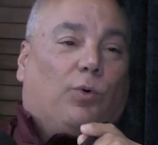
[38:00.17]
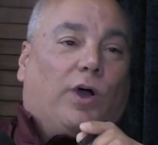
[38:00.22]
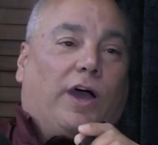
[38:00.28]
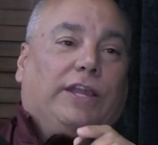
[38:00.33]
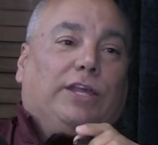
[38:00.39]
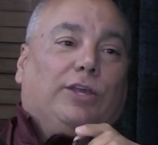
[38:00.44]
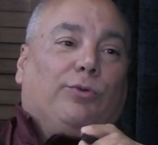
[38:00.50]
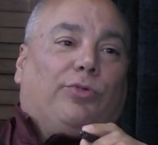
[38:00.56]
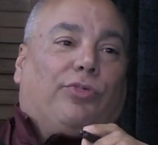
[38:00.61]

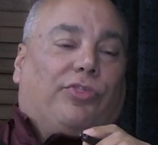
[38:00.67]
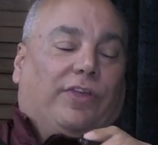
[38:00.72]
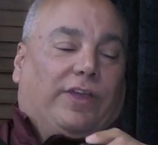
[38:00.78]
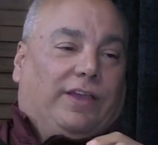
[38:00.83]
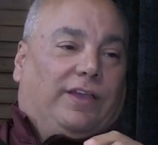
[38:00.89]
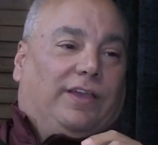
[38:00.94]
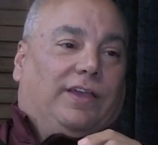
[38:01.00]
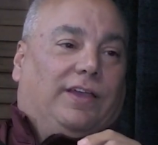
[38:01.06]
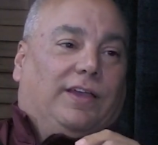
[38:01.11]
do you
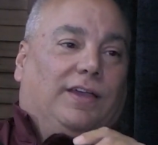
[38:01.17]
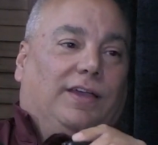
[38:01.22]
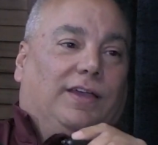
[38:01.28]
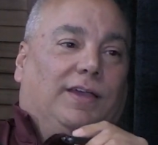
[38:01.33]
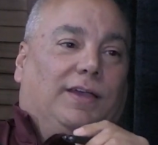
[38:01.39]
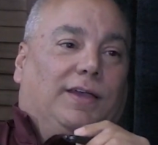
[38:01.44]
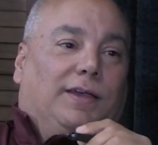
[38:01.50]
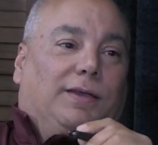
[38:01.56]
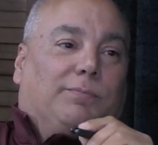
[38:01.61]
think
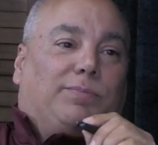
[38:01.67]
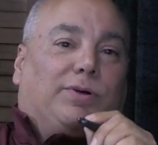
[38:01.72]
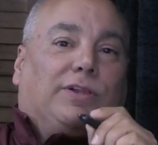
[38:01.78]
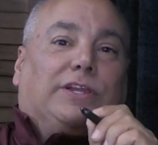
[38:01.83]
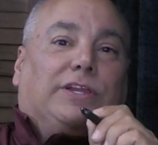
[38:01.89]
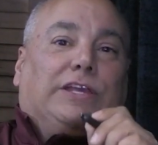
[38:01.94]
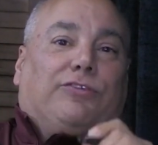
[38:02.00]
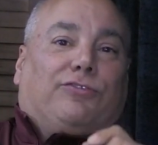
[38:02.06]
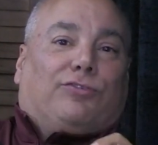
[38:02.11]

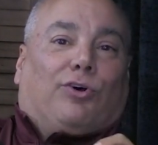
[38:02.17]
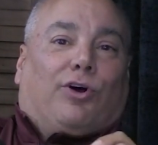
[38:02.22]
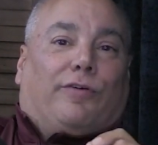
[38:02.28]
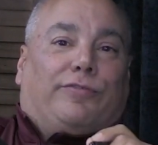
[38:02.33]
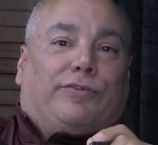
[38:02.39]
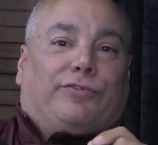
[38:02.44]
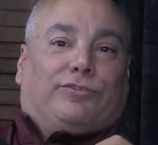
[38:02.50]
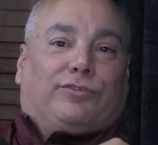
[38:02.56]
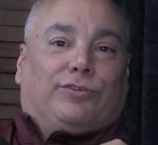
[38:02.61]
police
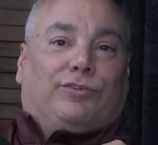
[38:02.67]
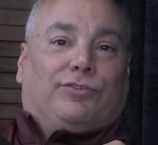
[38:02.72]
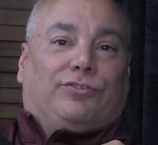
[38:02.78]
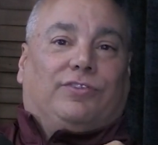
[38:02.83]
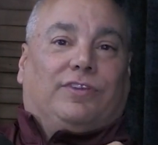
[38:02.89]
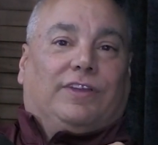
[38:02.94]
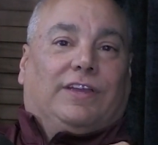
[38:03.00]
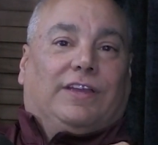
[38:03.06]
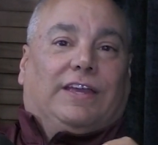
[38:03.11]
officers
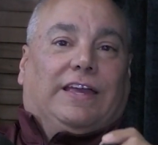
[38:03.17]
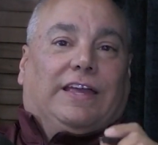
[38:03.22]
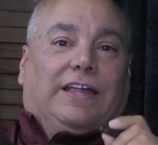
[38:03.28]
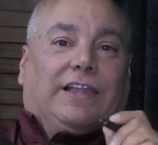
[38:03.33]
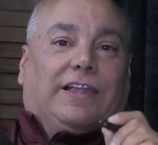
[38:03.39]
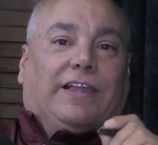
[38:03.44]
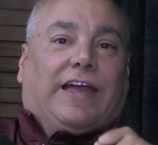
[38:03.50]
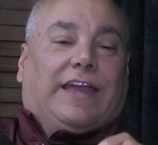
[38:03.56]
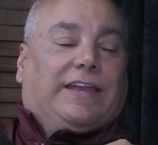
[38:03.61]

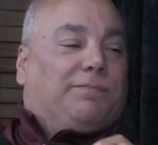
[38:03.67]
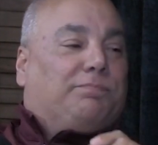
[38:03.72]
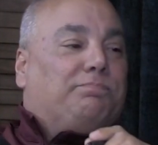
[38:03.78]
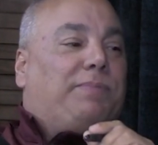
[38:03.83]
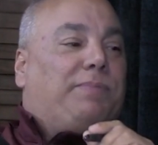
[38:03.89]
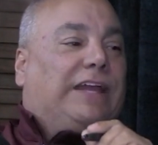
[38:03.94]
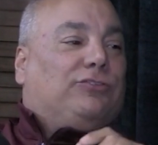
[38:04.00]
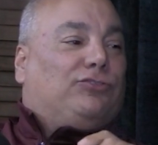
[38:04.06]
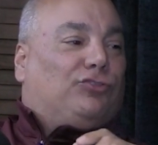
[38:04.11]
like
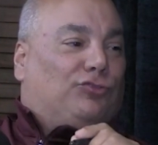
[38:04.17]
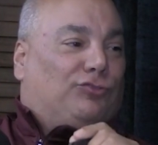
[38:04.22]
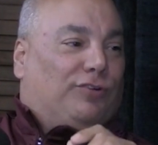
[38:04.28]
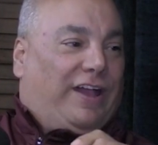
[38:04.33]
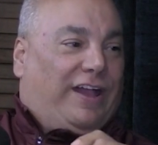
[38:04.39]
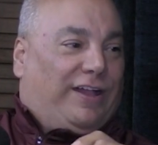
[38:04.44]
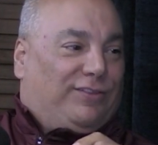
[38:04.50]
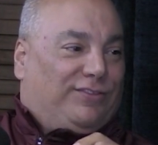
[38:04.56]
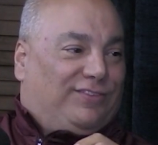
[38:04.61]
bench
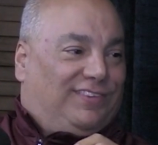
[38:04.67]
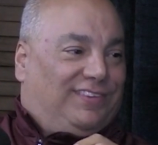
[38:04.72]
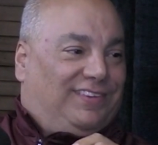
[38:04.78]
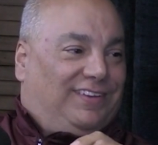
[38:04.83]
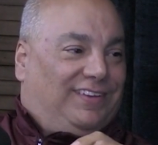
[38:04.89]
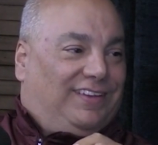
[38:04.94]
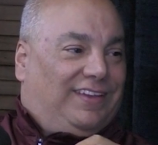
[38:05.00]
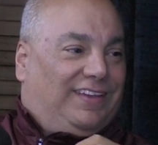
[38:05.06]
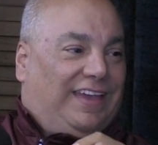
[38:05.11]
trials
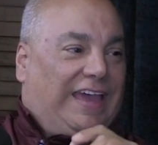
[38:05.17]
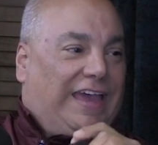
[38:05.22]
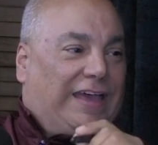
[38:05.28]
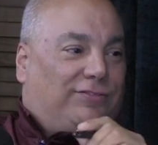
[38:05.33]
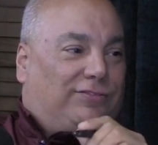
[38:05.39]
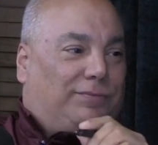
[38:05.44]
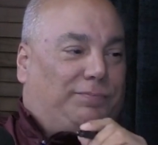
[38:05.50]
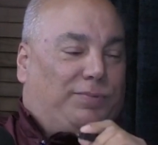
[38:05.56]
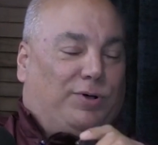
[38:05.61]

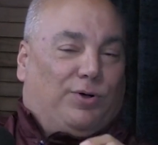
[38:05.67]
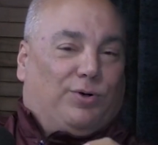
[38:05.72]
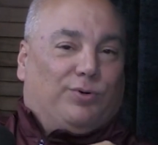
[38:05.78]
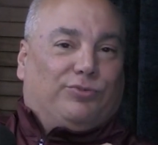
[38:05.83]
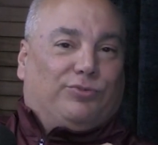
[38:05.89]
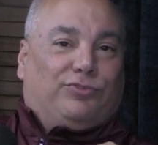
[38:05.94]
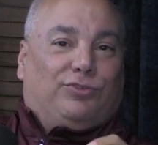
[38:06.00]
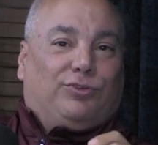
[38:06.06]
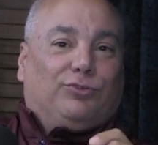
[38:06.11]
as
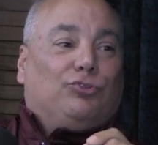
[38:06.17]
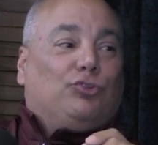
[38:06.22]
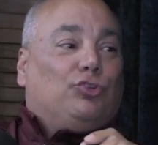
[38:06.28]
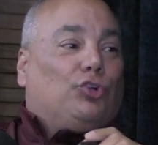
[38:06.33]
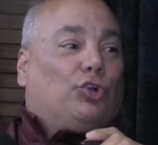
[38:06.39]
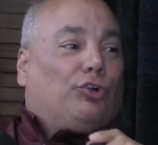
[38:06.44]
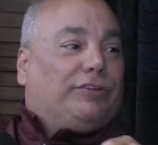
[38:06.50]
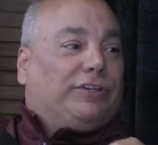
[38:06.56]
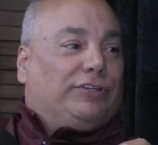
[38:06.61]
opposed to
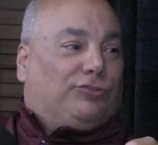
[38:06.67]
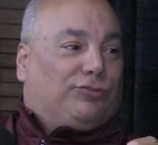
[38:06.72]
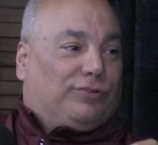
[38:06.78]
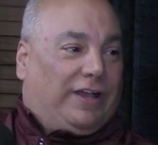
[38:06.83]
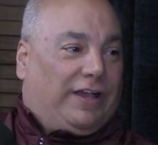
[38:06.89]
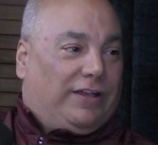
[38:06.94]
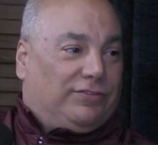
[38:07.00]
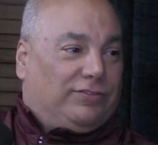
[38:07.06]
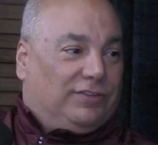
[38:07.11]
jury trials?
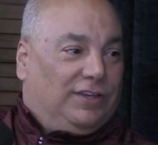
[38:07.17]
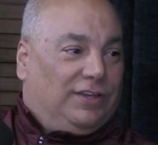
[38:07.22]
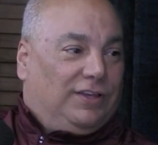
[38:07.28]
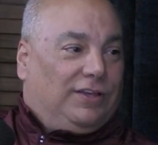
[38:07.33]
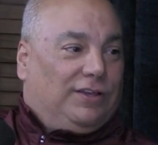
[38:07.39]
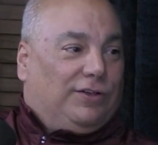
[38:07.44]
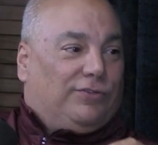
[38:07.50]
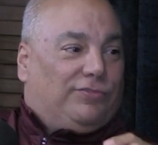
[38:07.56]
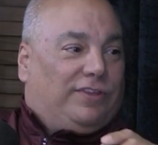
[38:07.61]

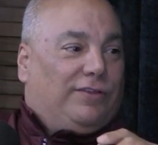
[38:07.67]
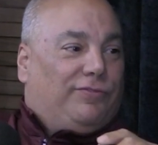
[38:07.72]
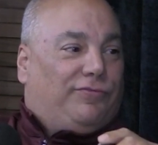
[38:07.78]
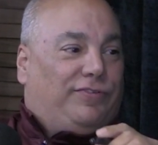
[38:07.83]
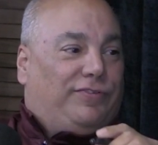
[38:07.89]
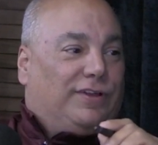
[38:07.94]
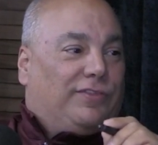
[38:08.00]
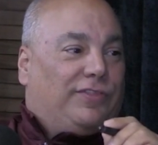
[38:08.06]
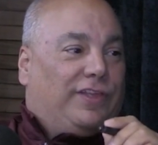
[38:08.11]
Because they
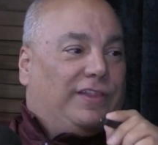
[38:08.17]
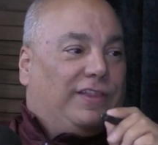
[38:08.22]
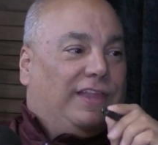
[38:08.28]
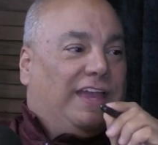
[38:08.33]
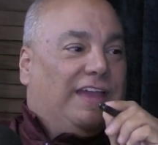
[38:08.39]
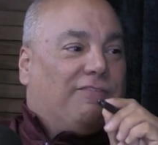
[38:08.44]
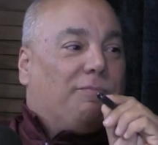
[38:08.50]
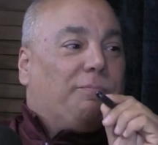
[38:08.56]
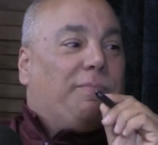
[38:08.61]
feel that they
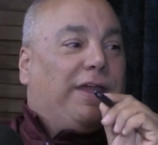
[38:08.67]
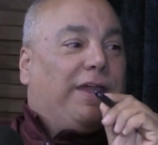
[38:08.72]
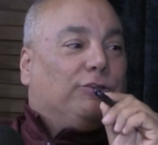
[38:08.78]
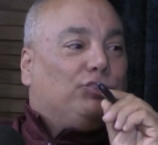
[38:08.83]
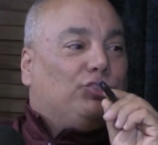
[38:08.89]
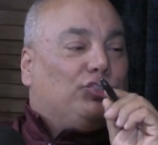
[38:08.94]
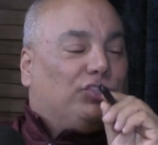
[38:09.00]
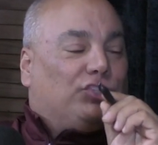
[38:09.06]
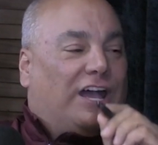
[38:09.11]
have a better
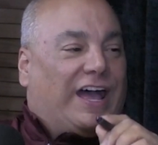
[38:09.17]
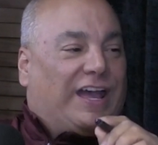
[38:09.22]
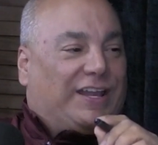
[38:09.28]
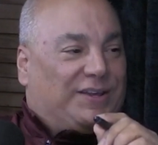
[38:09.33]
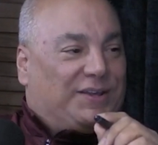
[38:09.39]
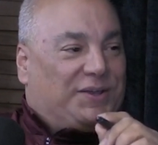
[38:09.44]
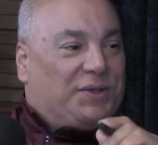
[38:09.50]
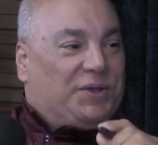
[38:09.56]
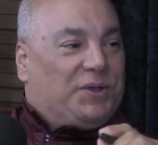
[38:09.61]
shot
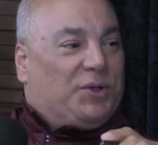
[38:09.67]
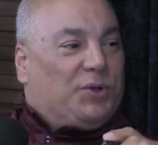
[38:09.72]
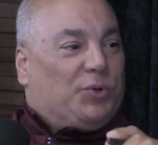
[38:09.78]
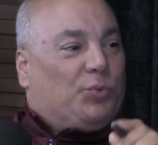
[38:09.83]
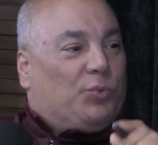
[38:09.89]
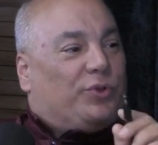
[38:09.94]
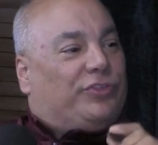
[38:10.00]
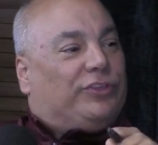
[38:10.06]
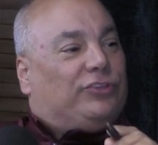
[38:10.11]

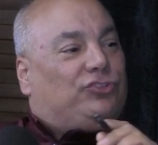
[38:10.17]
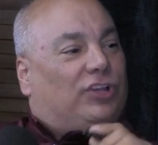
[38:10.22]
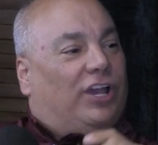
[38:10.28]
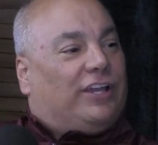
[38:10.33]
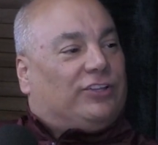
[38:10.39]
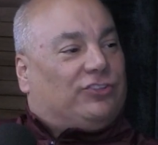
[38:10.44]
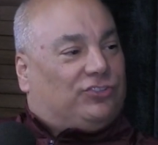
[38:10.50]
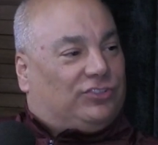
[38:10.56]
with the judge.